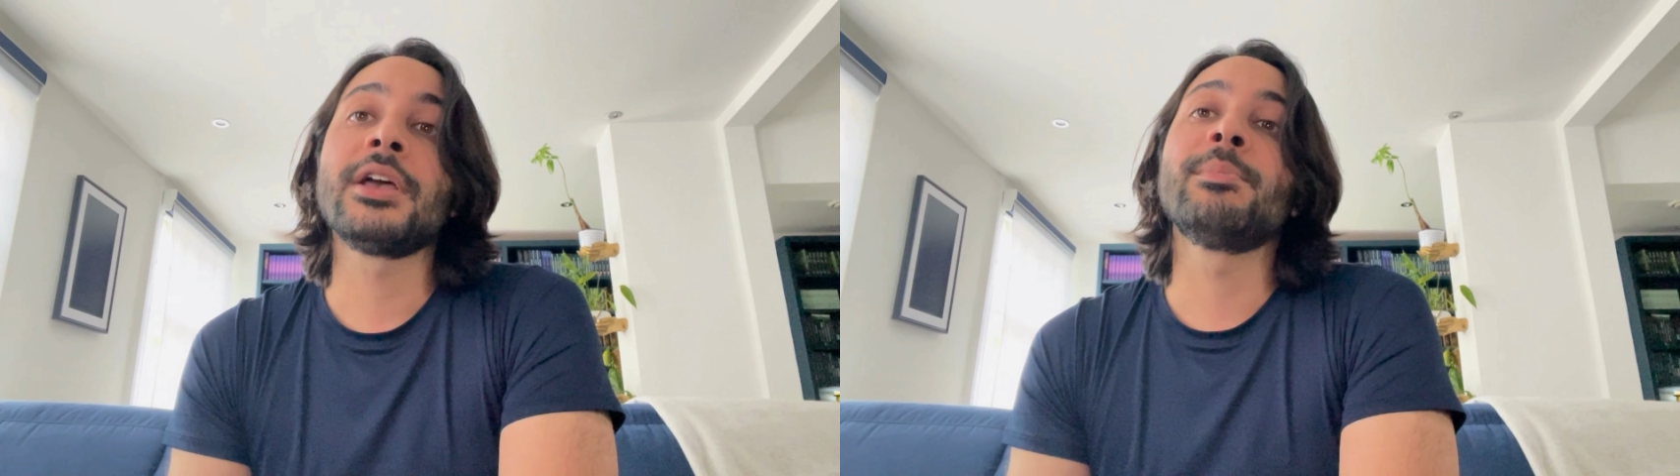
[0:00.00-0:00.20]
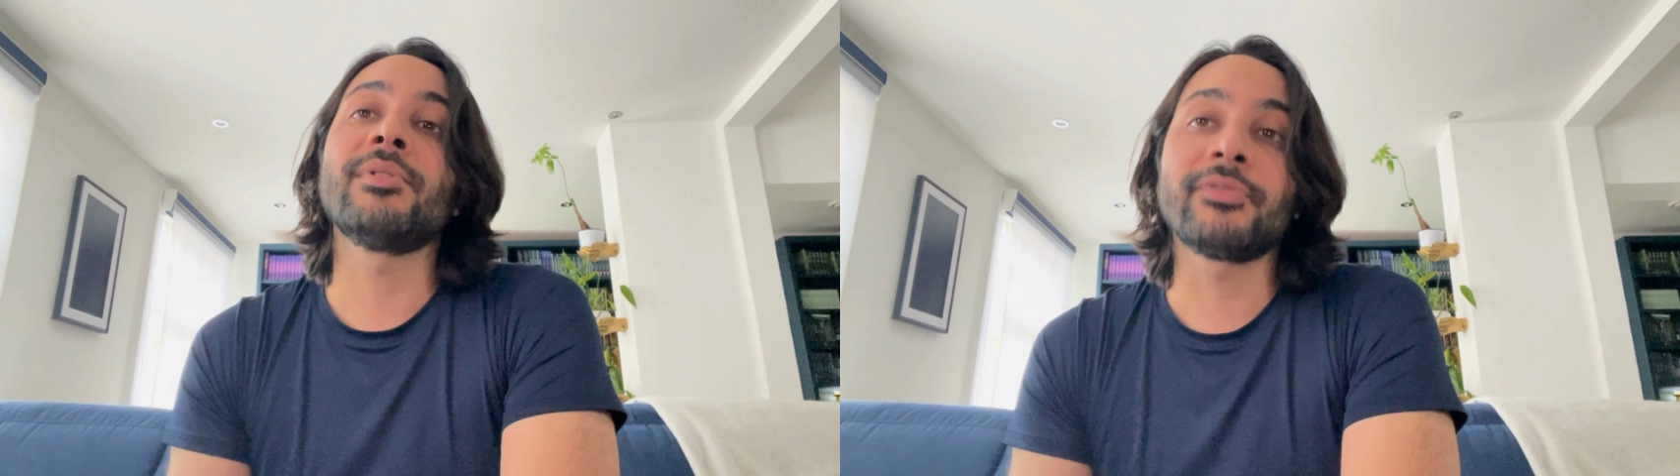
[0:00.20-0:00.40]

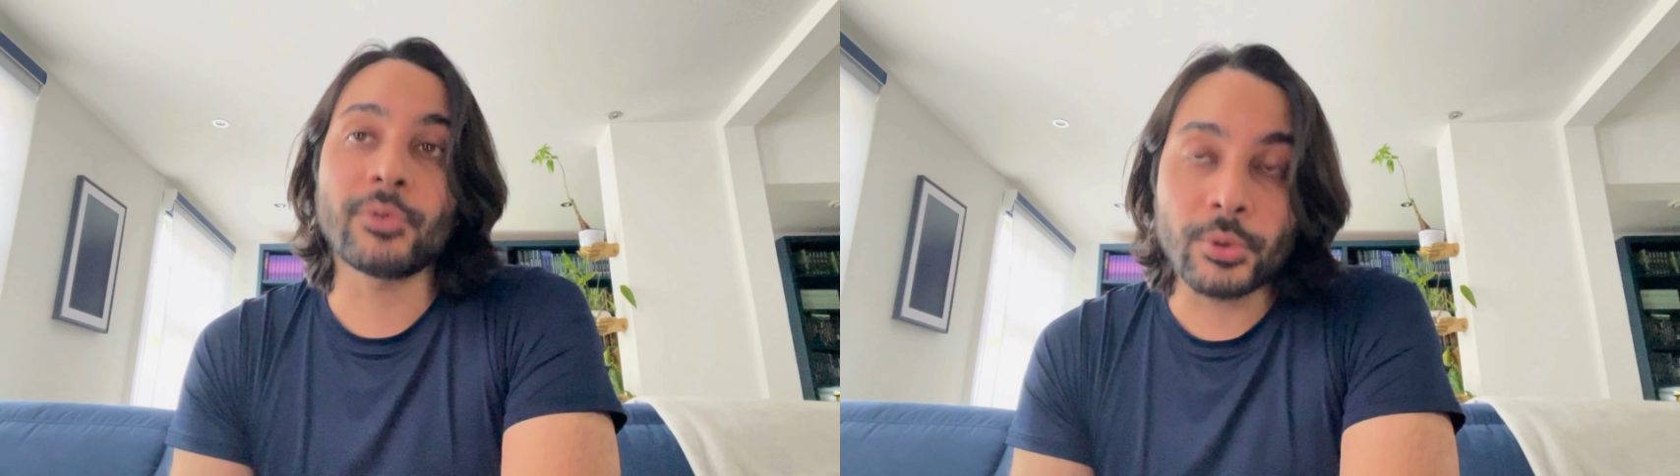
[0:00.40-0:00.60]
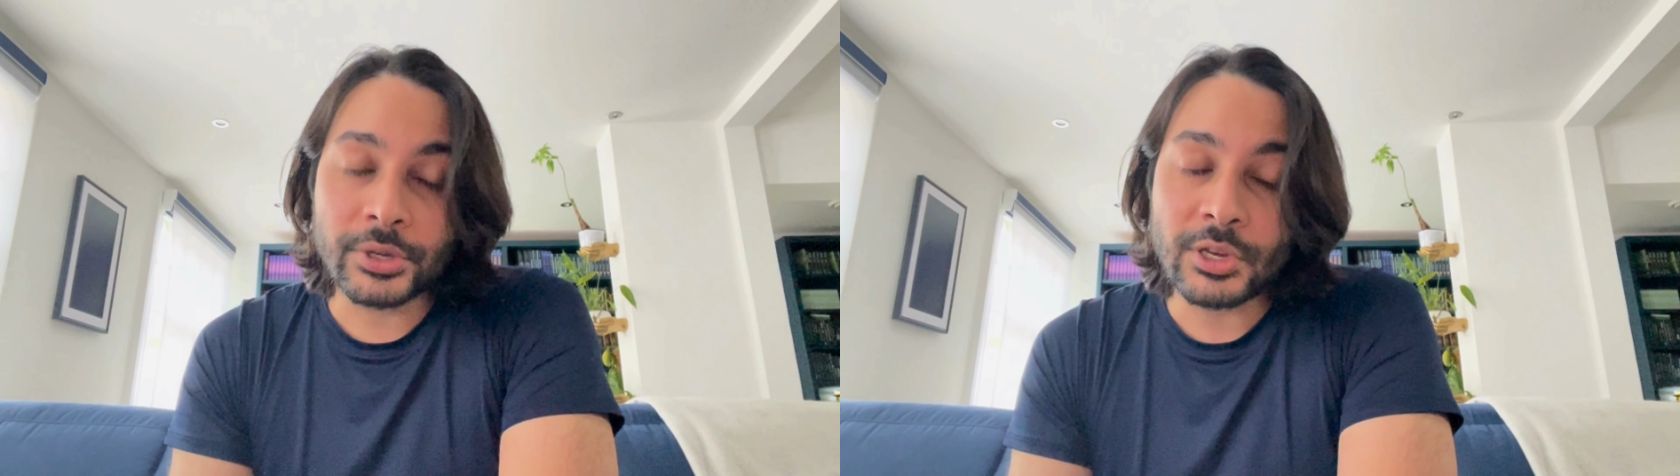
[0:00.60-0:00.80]

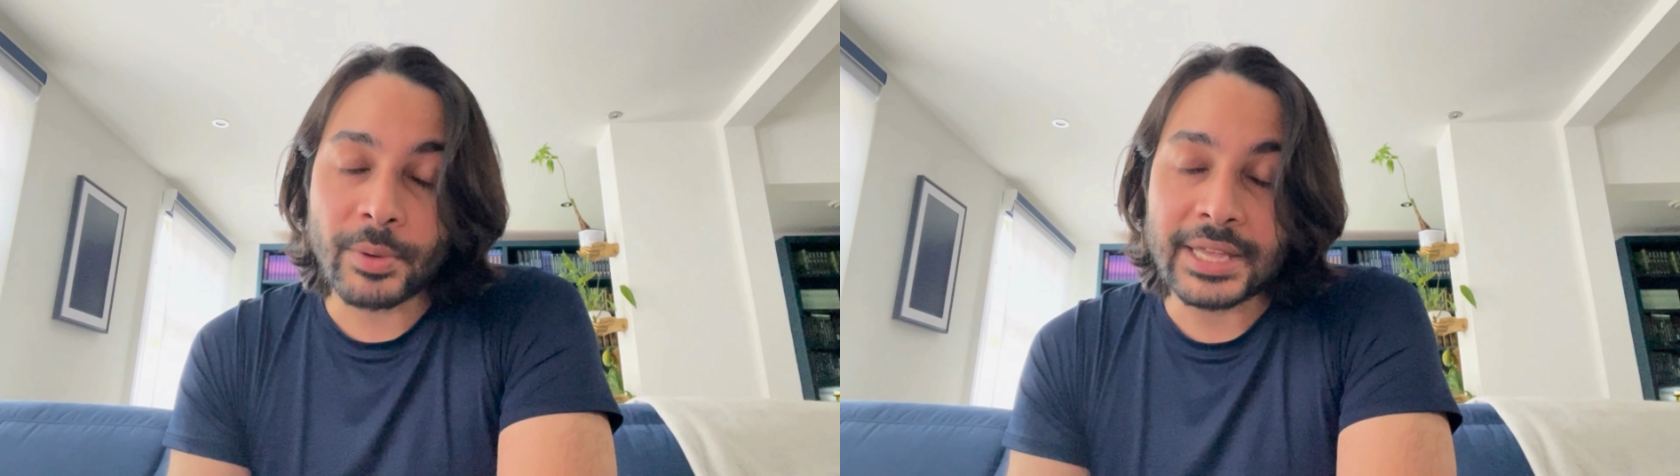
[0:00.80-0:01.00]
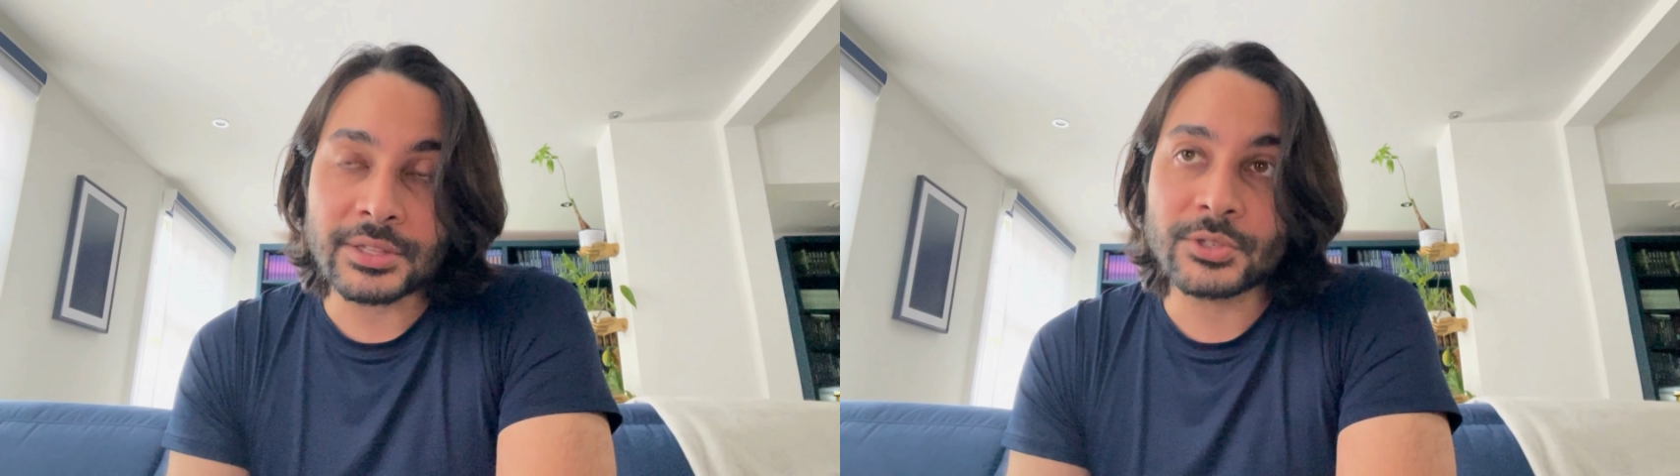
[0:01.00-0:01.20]
before you
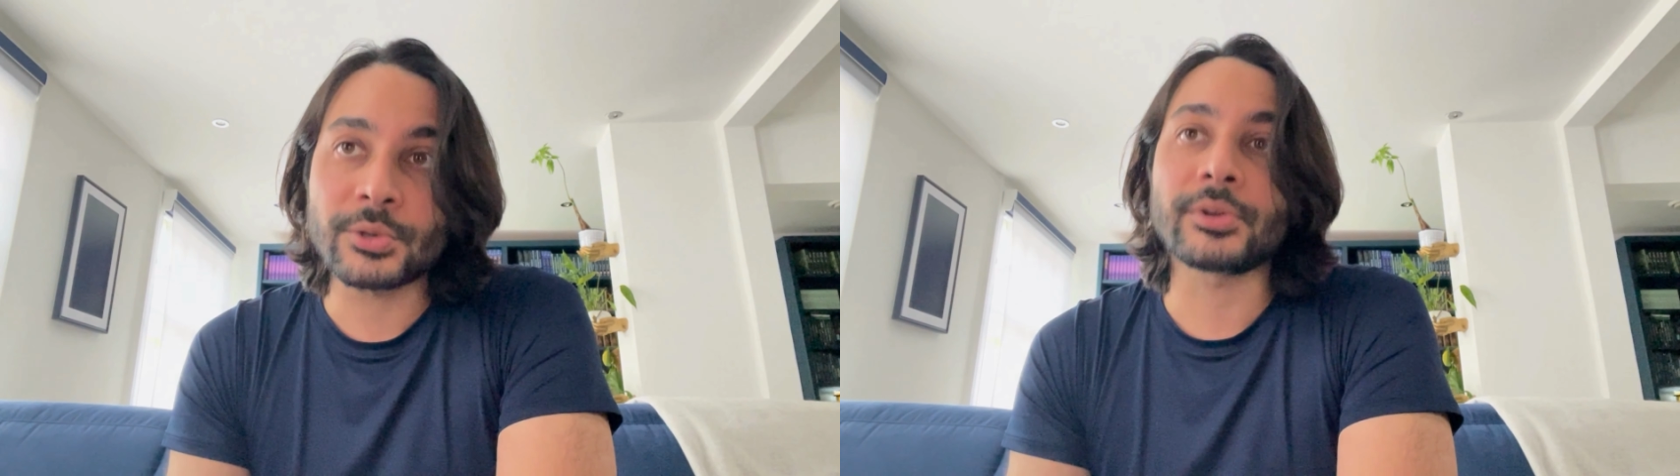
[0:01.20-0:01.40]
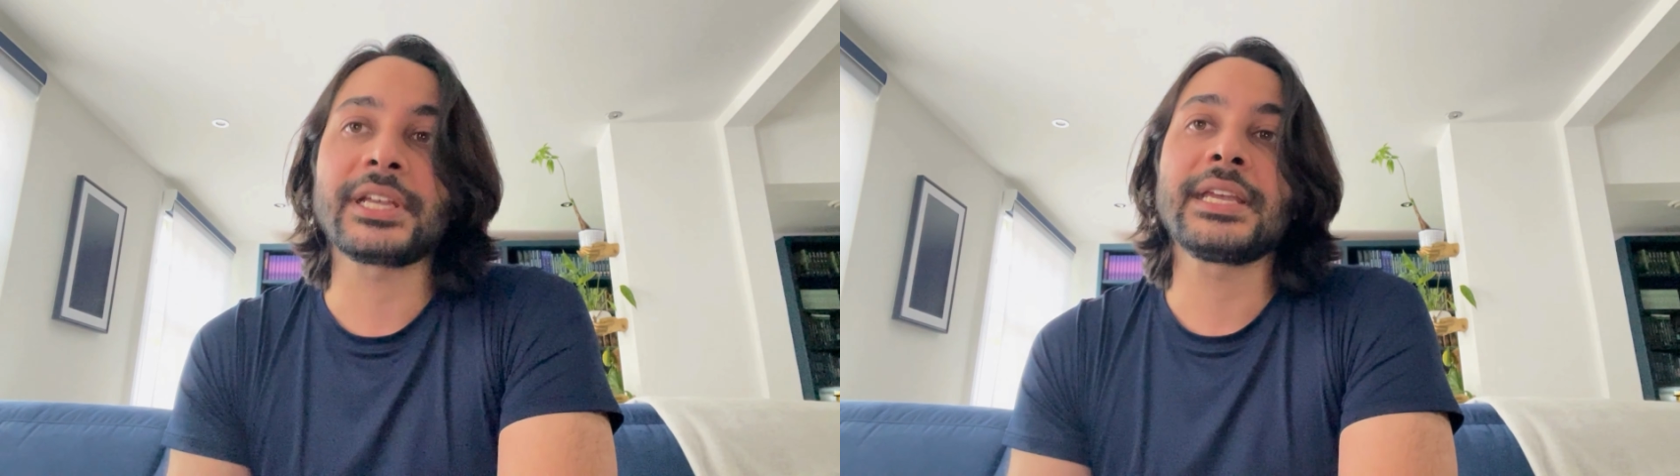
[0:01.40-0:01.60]
write the
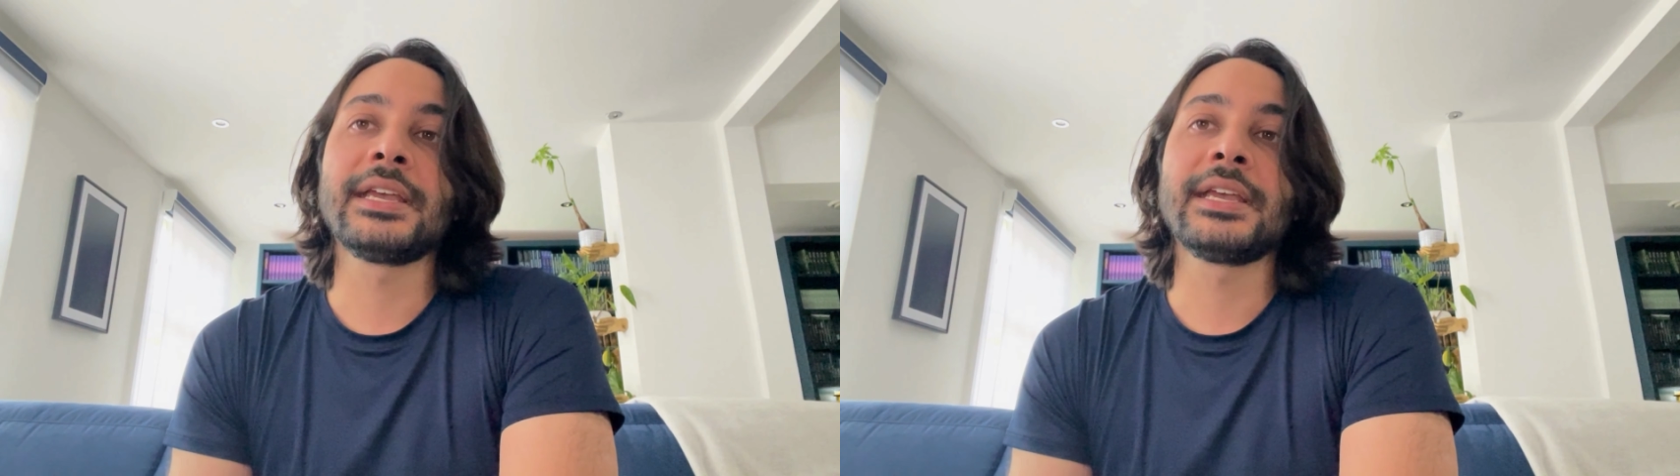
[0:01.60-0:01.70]
story.